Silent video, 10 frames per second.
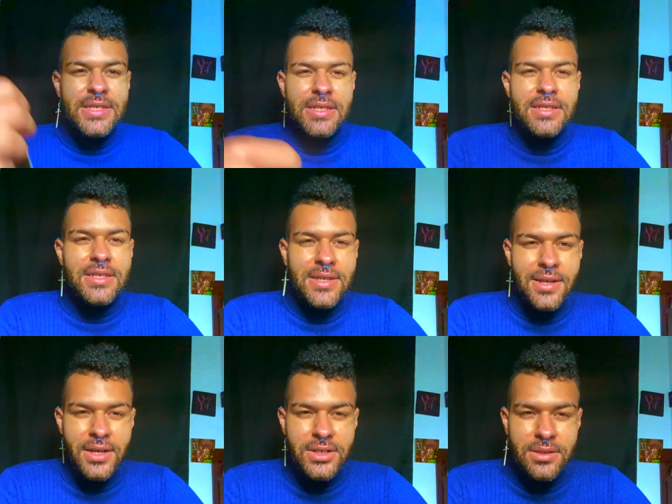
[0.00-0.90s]
seeing this
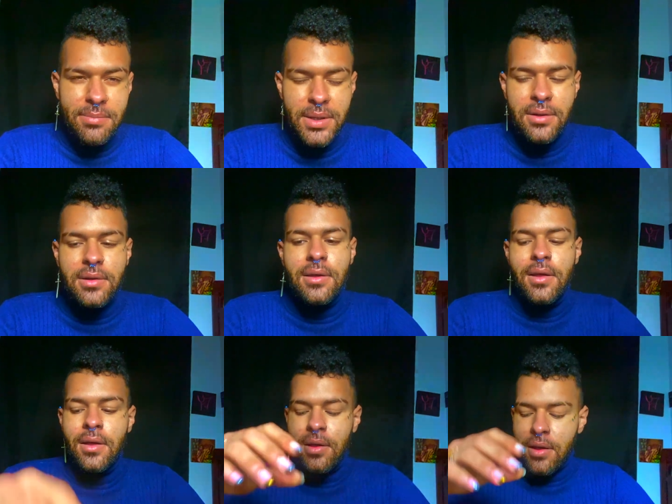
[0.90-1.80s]
connection being
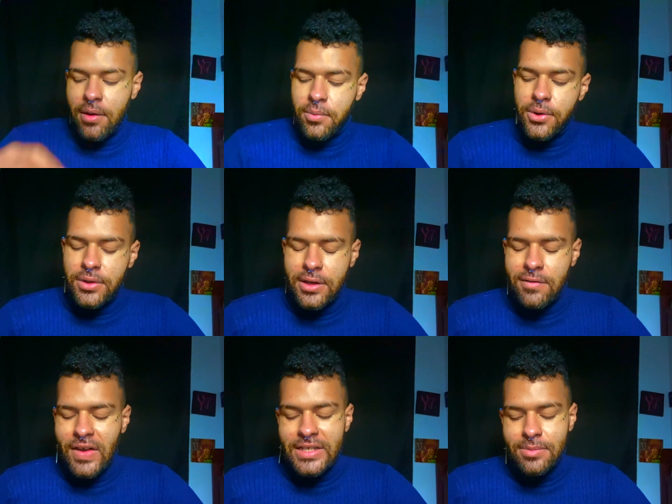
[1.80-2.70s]
a worthy
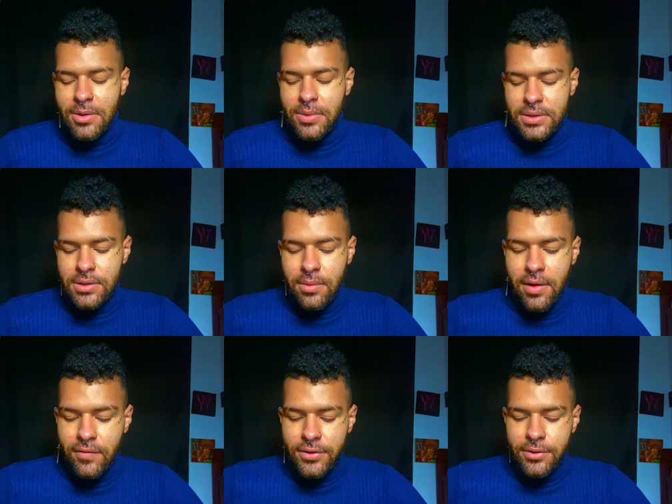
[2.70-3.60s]
investment
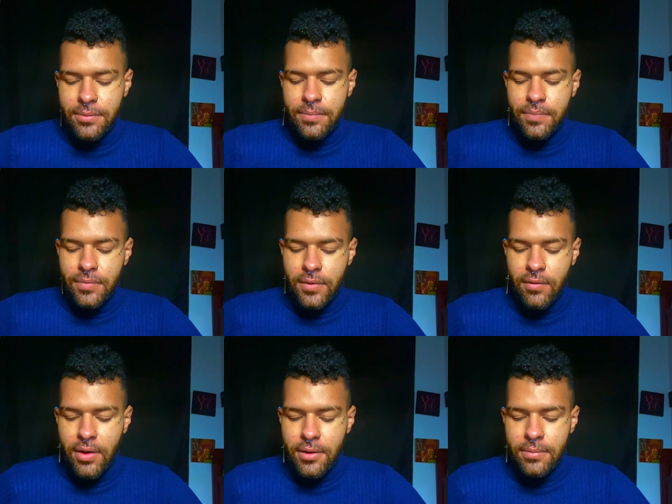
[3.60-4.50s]
whatsoever
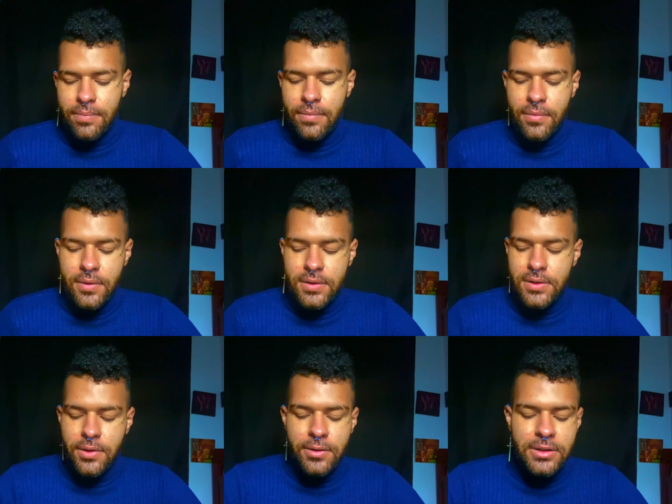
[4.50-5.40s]
right
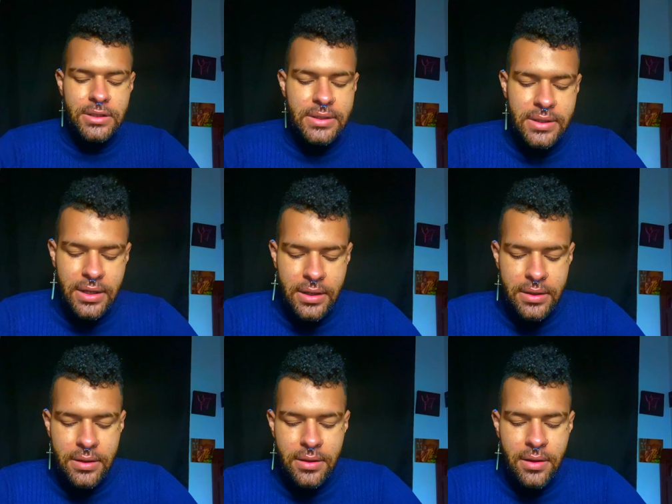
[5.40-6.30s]
so it's just
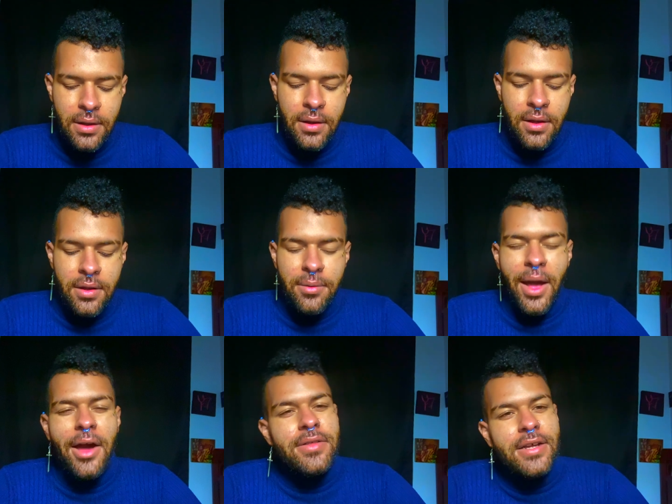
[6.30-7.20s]
like
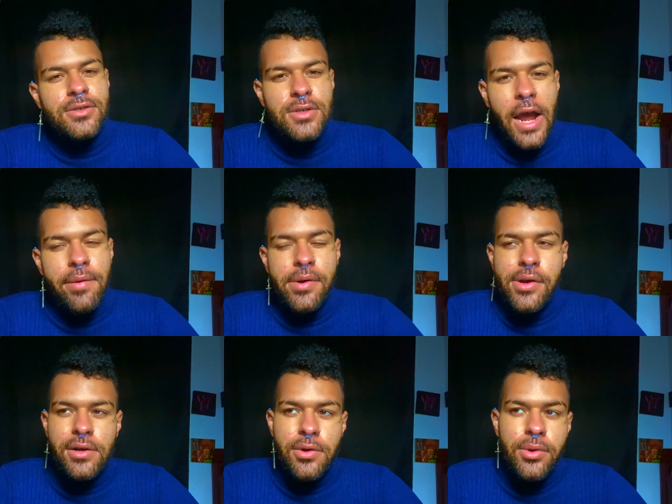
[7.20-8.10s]
how that tower
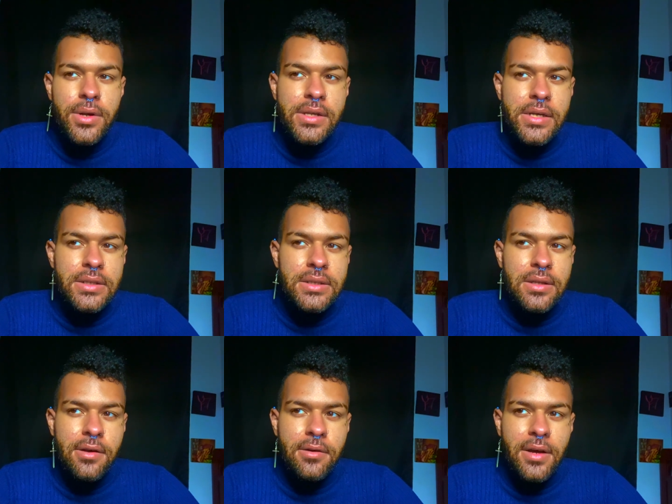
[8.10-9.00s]
card correlates
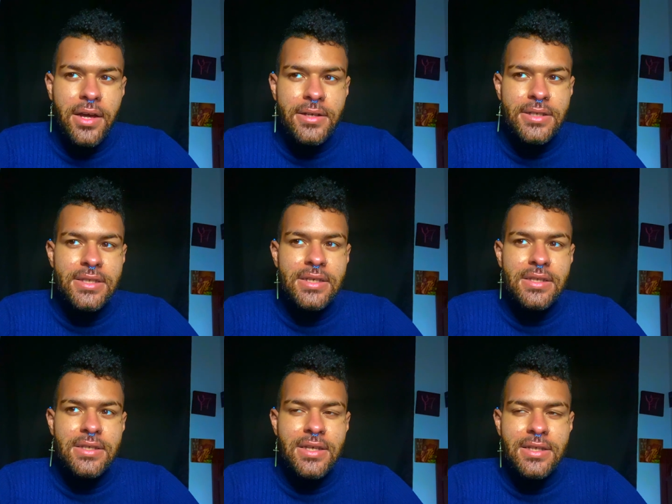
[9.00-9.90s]
though i see
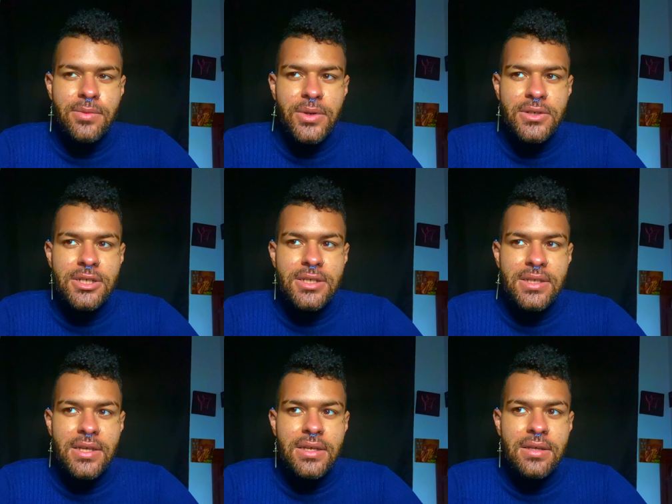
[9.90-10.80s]
this as where it's just
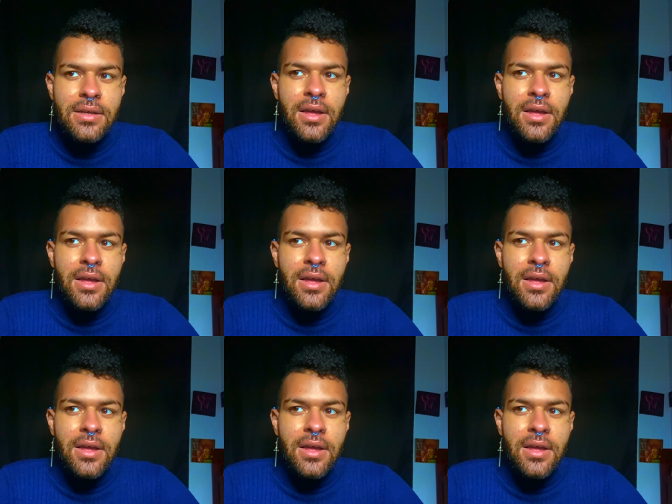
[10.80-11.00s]
like